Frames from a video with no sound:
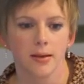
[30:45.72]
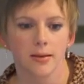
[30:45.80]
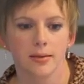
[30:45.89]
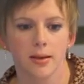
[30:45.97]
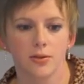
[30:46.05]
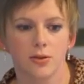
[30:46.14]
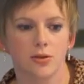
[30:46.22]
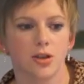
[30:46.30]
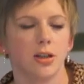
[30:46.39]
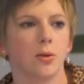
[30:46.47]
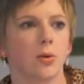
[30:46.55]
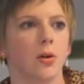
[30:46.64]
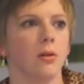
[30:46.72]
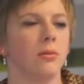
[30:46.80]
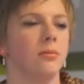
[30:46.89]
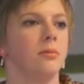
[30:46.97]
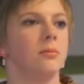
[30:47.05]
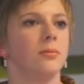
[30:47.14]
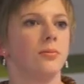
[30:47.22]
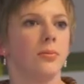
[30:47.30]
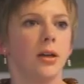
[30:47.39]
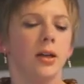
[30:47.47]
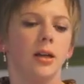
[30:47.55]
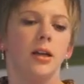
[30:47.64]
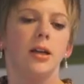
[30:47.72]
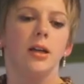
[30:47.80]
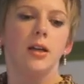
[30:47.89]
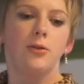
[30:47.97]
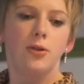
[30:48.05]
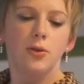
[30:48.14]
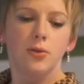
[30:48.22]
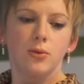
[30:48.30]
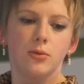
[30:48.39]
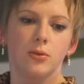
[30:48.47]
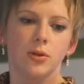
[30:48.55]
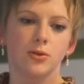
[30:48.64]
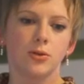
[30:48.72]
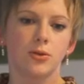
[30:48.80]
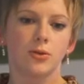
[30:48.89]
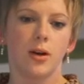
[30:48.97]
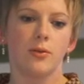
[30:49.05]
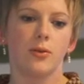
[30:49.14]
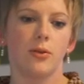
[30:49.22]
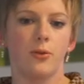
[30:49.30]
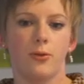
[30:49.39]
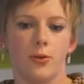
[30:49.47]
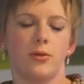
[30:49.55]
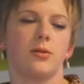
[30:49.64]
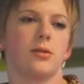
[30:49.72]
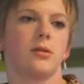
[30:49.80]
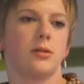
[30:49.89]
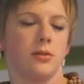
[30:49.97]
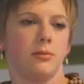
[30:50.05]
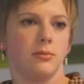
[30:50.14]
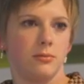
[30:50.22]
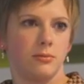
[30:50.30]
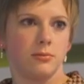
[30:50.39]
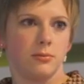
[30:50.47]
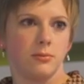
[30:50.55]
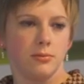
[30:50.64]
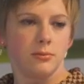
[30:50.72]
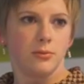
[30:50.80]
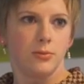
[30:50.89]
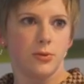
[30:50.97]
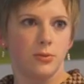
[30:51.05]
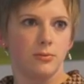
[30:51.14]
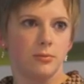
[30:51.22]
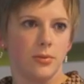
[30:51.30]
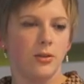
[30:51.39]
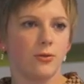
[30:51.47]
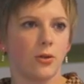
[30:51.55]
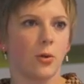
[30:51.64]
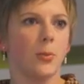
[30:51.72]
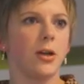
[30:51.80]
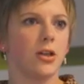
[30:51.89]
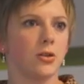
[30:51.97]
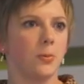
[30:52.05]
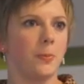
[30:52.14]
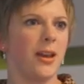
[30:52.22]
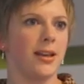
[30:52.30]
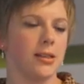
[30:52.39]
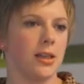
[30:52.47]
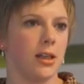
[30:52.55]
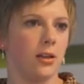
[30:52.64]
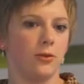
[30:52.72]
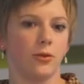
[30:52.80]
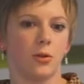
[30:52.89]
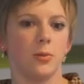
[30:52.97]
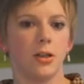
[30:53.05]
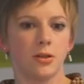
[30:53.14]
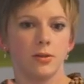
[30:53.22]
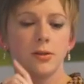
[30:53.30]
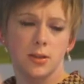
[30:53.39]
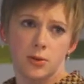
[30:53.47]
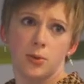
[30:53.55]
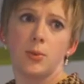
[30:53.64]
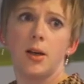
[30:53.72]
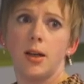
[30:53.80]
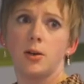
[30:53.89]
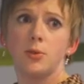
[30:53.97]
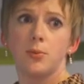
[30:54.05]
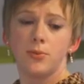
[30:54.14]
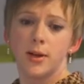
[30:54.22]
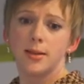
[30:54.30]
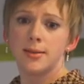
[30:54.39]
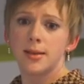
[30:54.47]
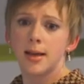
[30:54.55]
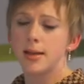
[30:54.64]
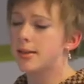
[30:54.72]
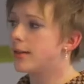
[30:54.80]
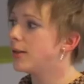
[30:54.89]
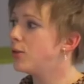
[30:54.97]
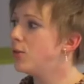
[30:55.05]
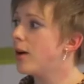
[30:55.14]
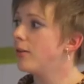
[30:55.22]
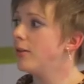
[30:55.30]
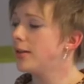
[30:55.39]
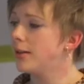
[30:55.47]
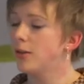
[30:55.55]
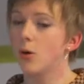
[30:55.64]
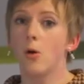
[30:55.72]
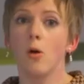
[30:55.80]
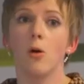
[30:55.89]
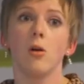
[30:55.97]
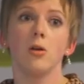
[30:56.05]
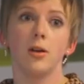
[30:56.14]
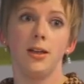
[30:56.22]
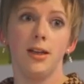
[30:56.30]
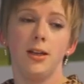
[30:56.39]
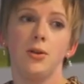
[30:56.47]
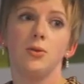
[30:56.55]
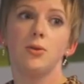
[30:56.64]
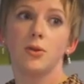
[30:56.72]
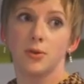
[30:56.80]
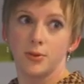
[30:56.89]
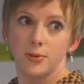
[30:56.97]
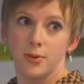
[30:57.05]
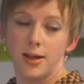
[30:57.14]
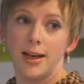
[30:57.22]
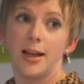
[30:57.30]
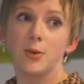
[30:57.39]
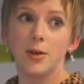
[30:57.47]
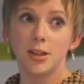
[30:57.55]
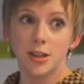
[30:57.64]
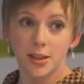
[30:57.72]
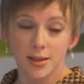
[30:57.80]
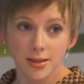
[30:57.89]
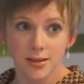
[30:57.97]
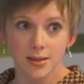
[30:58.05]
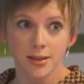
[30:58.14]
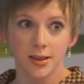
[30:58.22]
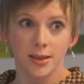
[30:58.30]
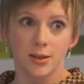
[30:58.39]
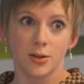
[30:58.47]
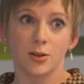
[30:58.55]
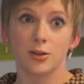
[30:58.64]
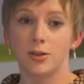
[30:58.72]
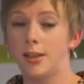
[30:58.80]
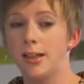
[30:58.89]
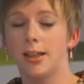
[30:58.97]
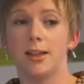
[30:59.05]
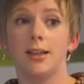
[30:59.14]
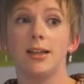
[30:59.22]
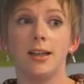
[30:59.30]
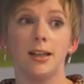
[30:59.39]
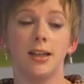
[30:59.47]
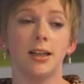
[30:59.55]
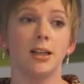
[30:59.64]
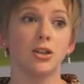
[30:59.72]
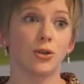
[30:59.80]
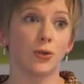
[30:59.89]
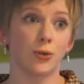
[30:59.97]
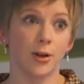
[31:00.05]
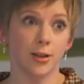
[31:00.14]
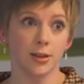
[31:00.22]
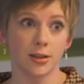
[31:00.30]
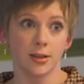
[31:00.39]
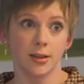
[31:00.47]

That's a general. If you want to have the first information, basic information, that's a really good website, and you have it in all EU languages, not only in English or French.